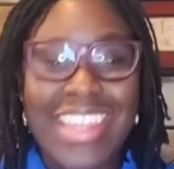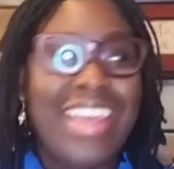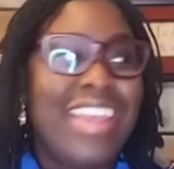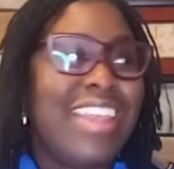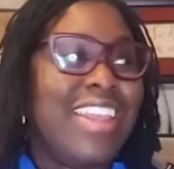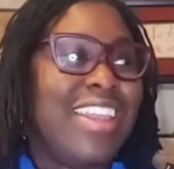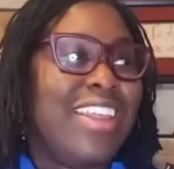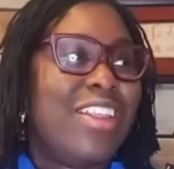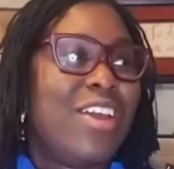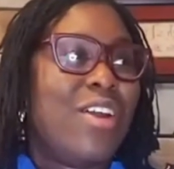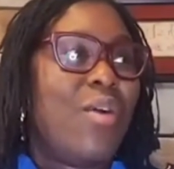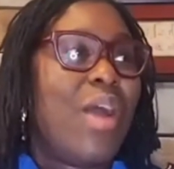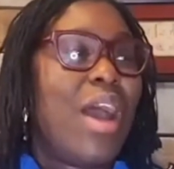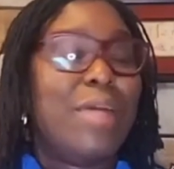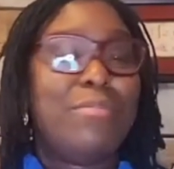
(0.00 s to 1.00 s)

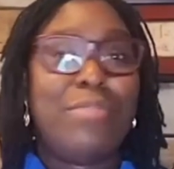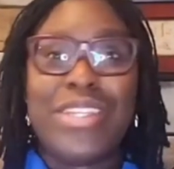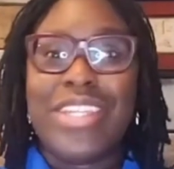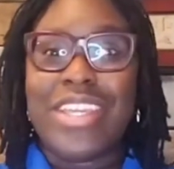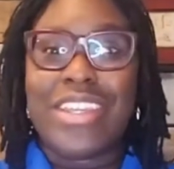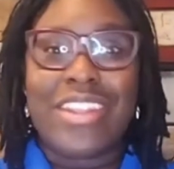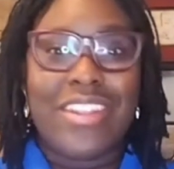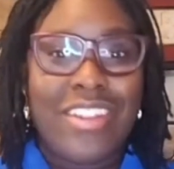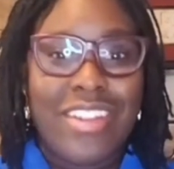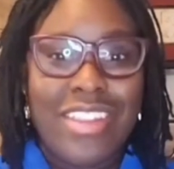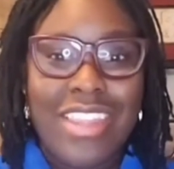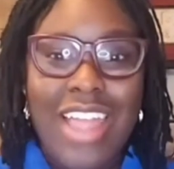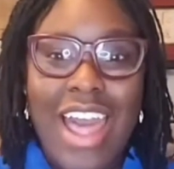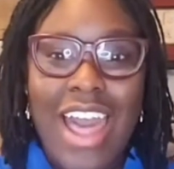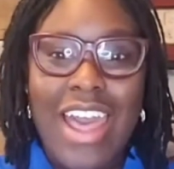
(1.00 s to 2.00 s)
a particular
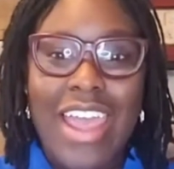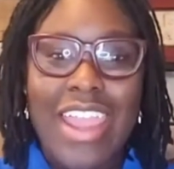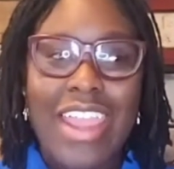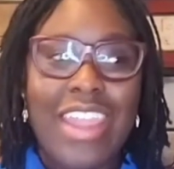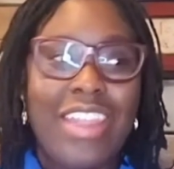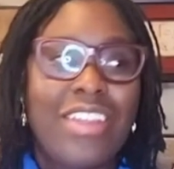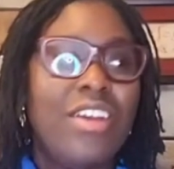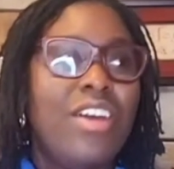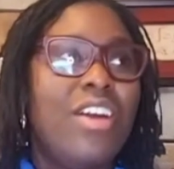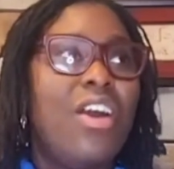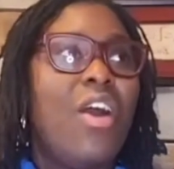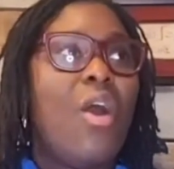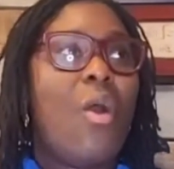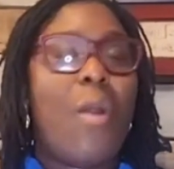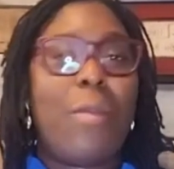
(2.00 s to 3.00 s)
line
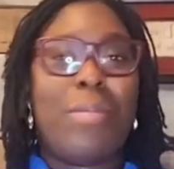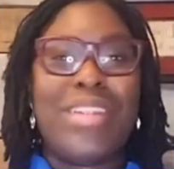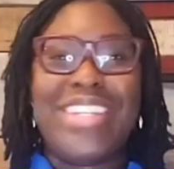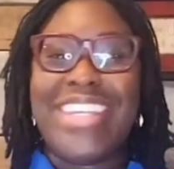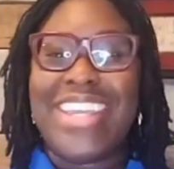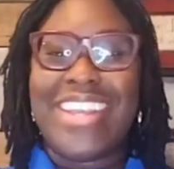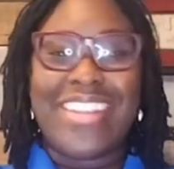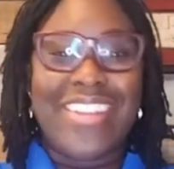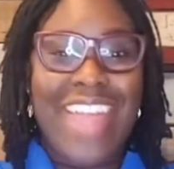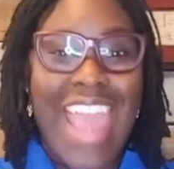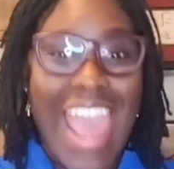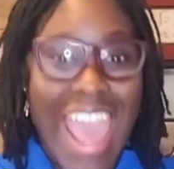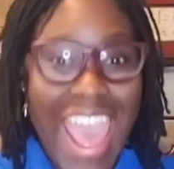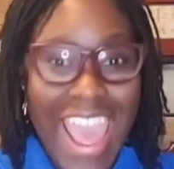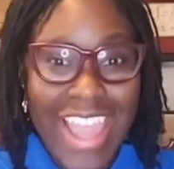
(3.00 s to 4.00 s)
or a particular
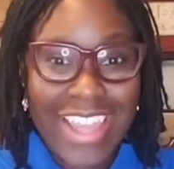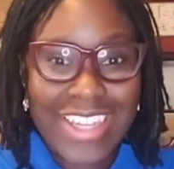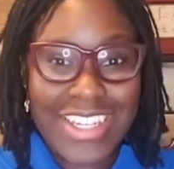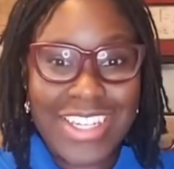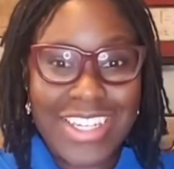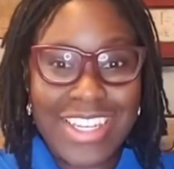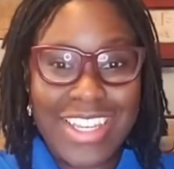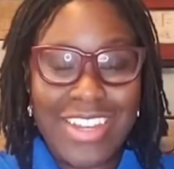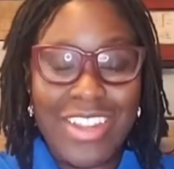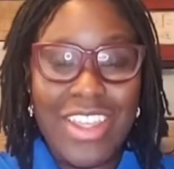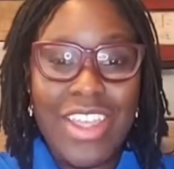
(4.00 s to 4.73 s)
action,